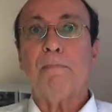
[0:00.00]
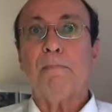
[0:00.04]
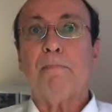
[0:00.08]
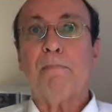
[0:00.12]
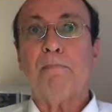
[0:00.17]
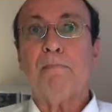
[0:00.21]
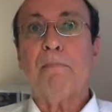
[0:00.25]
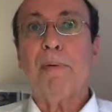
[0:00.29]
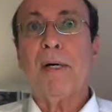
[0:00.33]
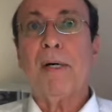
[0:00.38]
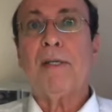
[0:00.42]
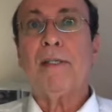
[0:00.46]

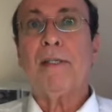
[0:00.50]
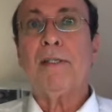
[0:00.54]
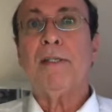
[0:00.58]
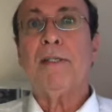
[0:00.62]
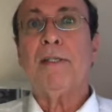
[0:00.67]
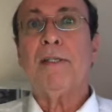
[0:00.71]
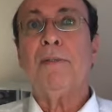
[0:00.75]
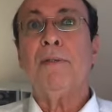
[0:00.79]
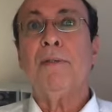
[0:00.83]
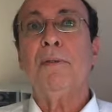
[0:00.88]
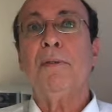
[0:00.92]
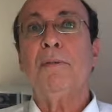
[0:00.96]
But
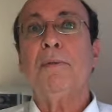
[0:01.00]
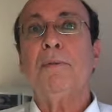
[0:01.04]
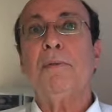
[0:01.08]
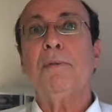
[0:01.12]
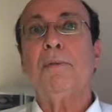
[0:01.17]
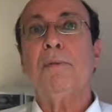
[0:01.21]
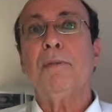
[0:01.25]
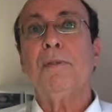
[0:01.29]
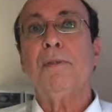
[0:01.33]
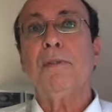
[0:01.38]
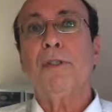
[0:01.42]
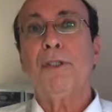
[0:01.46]

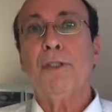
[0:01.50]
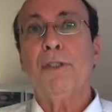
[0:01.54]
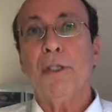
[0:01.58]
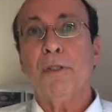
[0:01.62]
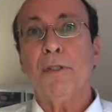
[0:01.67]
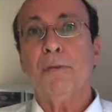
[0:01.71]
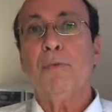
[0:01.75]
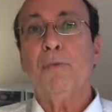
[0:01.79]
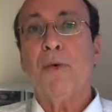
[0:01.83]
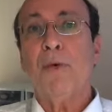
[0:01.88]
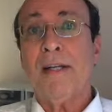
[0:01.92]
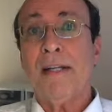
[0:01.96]
you
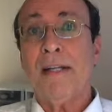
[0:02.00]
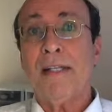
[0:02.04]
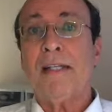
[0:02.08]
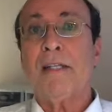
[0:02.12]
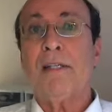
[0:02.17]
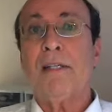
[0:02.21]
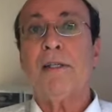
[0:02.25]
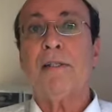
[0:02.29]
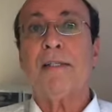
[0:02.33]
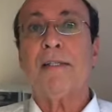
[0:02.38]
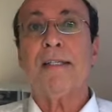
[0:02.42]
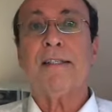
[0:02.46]
should really
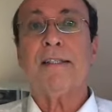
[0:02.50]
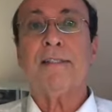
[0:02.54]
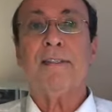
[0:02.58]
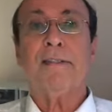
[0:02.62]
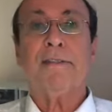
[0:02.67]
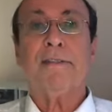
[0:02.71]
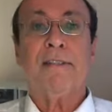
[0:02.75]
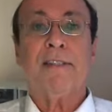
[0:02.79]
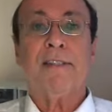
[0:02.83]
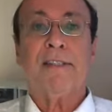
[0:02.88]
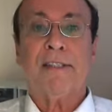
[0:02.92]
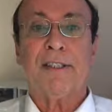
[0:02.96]
look into
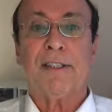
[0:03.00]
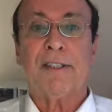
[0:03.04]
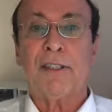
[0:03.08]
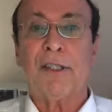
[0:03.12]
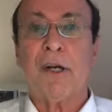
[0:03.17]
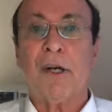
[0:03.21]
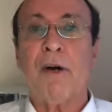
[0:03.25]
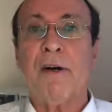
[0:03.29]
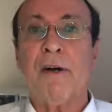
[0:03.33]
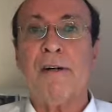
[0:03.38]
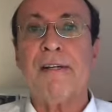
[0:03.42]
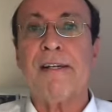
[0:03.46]

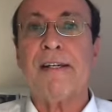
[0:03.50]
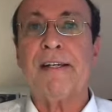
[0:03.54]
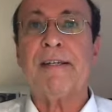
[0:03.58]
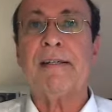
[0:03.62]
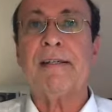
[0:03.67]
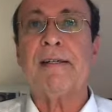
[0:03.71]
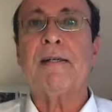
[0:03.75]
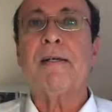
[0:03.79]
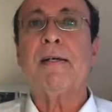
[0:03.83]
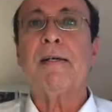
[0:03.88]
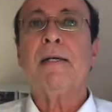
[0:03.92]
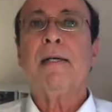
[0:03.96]

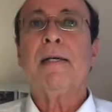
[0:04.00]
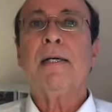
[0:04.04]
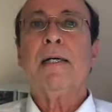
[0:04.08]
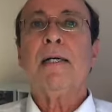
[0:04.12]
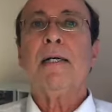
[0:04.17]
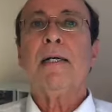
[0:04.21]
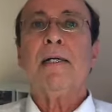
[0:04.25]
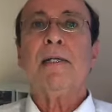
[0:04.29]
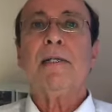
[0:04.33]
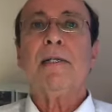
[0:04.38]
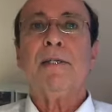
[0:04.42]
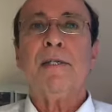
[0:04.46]
discarding
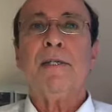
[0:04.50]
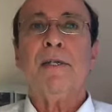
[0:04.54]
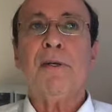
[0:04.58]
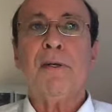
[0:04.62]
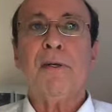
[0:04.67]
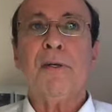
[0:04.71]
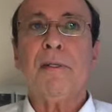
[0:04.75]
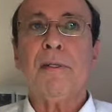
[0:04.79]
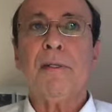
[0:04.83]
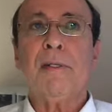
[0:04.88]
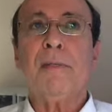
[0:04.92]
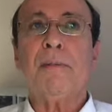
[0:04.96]

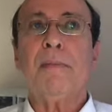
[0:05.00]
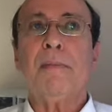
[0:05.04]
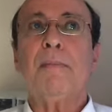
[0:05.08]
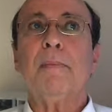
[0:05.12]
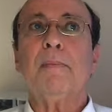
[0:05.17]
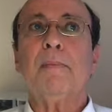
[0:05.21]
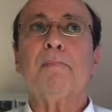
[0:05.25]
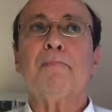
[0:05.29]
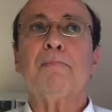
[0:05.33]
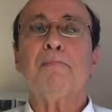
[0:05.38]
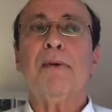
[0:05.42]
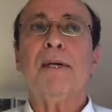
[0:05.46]
your
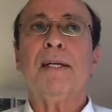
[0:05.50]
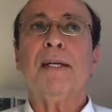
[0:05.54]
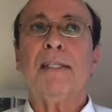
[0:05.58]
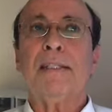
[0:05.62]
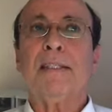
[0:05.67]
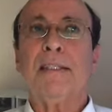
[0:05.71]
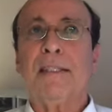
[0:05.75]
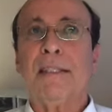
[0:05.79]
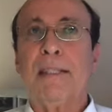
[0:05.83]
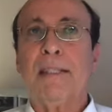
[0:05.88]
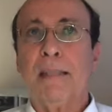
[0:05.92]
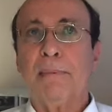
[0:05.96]

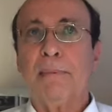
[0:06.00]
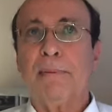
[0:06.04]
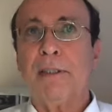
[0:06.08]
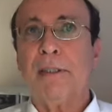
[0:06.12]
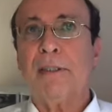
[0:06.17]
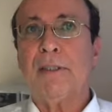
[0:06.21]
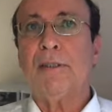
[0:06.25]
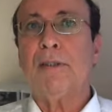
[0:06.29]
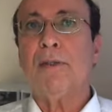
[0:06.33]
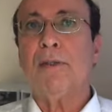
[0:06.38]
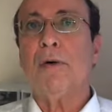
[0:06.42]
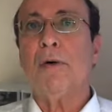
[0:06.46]

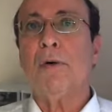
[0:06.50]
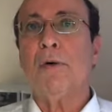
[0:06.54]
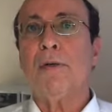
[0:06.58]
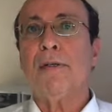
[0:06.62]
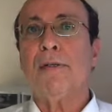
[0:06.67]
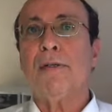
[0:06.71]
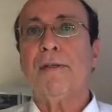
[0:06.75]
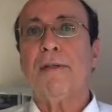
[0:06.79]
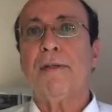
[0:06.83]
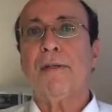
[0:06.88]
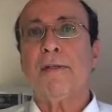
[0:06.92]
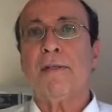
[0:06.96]
preconception or
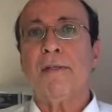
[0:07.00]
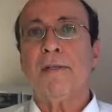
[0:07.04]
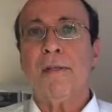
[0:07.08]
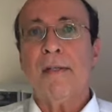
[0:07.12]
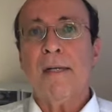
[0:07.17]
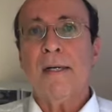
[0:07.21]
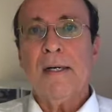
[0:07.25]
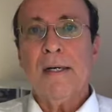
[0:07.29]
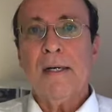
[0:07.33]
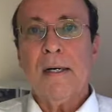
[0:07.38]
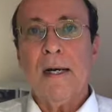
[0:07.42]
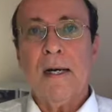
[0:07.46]
your
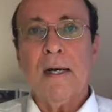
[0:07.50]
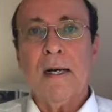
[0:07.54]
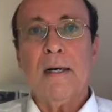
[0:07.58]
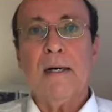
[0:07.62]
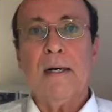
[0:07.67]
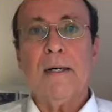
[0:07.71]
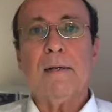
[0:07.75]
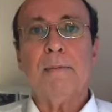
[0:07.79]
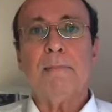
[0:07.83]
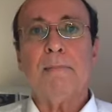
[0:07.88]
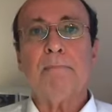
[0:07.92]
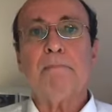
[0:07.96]

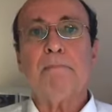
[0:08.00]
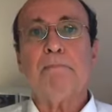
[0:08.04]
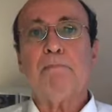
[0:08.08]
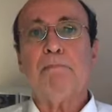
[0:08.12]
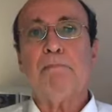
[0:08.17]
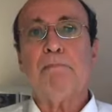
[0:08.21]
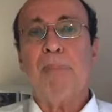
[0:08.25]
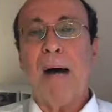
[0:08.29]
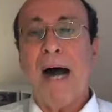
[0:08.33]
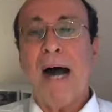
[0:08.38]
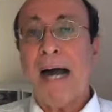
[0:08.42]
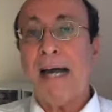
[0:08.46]

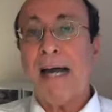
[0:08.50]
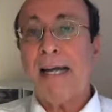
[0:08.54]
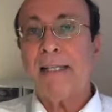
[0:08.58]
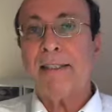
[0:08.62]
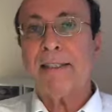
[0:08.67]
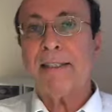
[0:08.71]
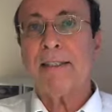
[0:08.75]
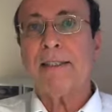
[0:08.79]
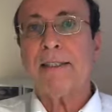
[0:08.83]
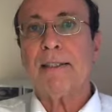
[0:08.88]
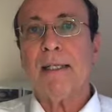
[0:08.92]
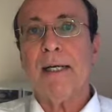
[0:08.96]

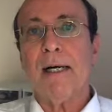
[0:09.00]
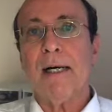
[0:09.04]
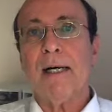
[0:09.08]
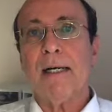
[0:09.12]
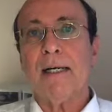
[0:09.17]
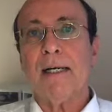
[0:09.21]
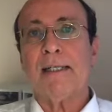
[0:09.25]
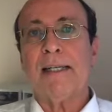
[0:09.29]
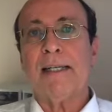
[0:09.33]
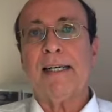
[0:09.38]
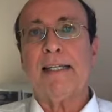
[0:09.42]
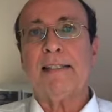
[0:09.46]
bias
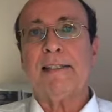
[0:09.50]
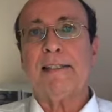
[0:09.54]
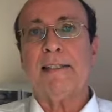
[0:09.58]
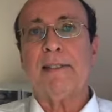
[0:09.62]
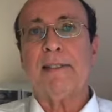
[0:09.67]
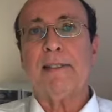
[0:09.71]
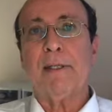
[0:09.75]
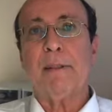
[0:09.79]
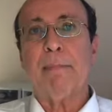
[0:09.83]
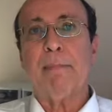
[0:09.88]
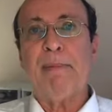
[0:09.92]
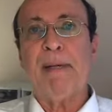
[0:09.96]
against
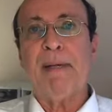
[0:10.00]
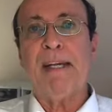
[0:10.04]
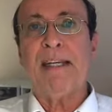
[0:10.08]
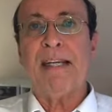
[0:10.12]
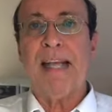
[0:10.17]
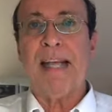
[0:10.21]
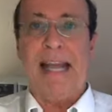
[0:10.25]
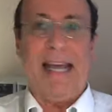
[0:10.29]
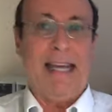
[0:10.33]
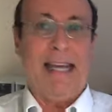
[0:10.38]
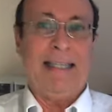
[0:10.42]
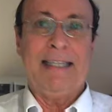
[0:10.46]
there
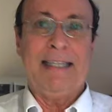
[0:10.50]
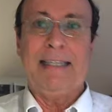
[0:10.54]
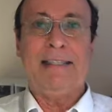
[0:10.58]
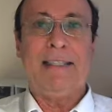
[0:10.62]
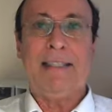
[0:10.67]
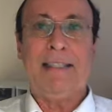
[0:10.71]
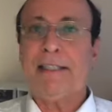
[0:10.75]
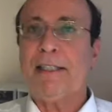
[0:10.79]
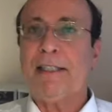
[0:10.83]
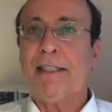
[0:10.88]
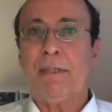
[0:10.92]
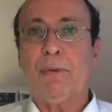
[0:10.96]
being any
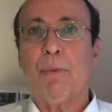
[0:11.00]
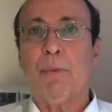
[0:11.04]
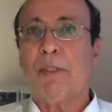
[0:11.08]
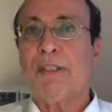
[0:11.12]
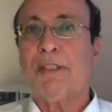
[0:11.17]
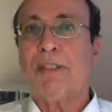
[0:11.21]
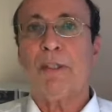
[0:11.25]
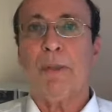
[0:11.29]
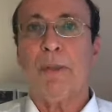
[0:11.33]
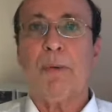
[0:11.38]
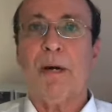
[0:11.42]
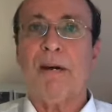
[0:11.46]
teaching
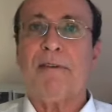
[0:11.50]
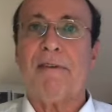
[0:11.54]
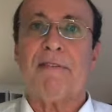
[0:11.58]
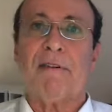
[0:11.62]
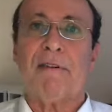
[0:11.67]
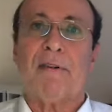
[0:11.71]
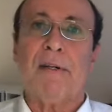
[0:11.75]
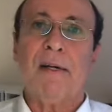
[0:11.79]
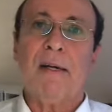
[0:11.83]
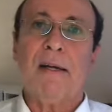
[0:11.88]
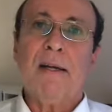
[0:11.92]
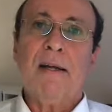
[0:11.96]

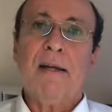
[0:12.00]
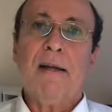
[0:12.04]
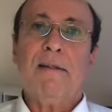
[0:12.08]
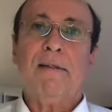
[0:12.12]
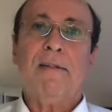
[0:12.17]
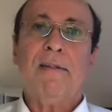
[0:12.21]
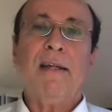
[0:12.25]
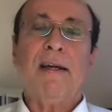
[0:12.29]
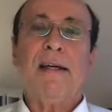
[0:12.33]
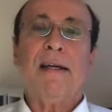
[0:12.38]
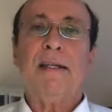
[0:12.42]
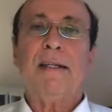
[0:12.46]
whatsoever
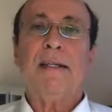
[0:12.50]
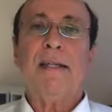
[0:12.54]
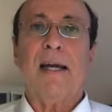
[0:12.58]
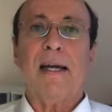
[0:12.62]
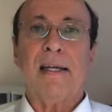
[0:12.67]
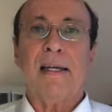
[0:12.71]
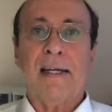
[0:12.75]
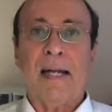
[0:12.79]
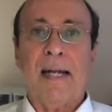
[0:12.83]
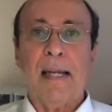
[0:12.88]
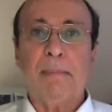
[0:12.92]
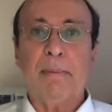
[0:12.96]
that
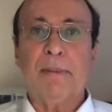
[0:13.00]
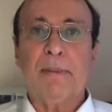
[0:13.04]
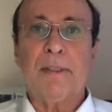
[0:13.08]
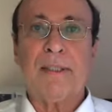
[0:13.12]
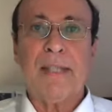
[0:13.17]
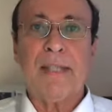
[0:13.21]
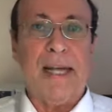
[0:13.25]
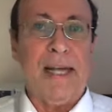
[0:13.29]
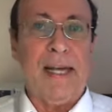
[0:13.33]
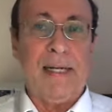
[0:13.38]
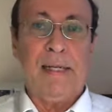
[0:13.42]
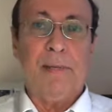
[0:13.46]

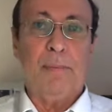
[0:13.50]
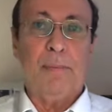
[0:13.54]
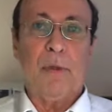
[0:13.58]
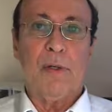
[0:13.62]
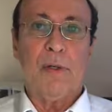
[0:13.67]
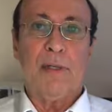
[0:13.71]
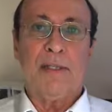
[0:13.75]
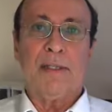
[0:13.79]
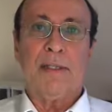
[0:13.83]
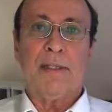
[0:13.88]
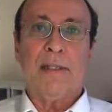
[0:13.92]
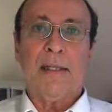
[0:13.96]
enables
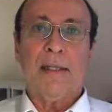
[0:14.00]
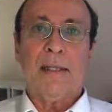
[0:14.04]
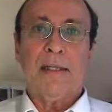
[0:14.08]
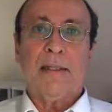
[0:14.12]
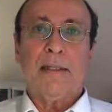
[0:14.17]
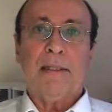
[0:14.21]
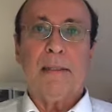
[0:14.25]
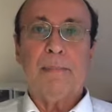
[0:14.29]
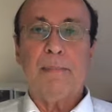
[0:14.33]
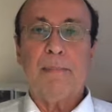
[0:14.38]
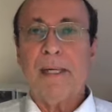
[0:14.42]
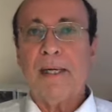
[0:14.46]
anyone
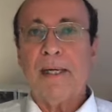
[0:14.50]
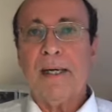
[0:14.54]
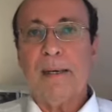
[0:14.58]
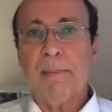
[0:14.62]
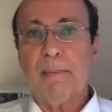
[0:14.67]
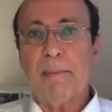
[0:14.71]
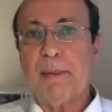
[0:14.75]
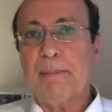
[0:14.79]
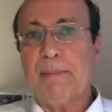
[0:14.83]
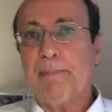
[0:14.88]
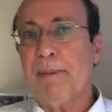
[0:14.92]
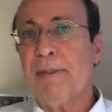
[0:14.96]
to
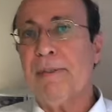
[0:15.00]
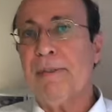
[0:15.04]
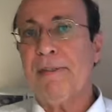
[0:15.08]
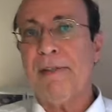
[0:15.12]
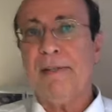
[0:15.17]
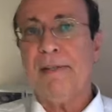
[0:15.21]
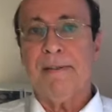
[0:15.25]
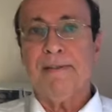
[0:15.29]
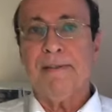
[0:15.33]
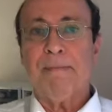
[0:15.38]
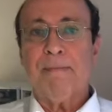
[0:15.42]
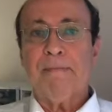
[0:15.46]
become a
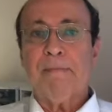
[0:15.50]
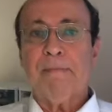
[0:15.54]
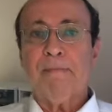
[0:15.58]
Buddha.